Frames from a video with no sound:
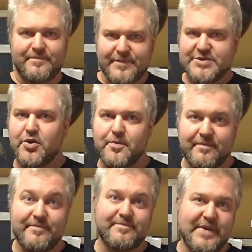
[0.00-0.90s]
so
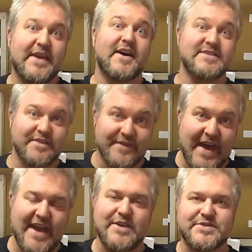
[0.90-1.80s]
because of
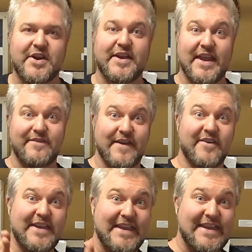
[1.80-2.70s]
that, you start getting
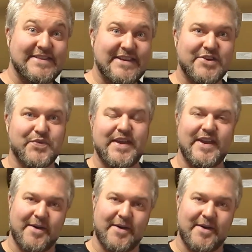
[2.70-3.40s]
very easy to read,